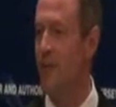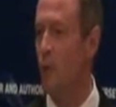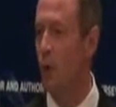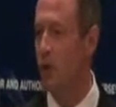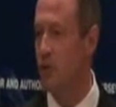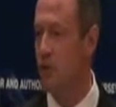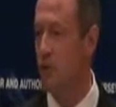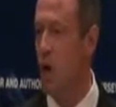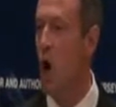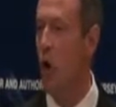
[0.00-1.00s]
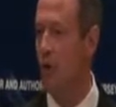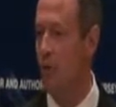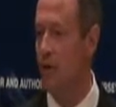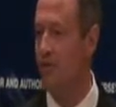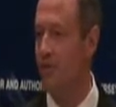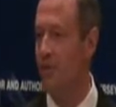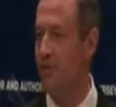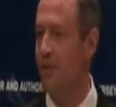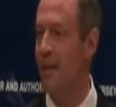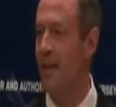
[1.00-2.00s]
than we do on
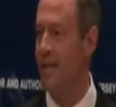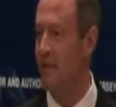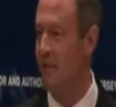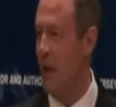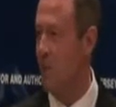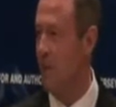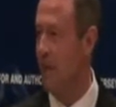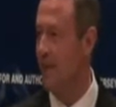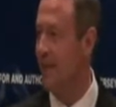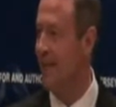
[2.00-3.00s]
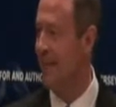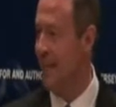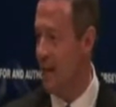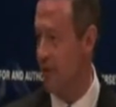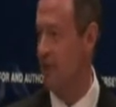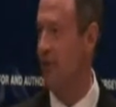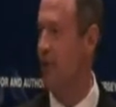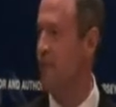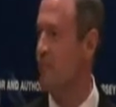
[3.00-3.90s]
research and development in energy.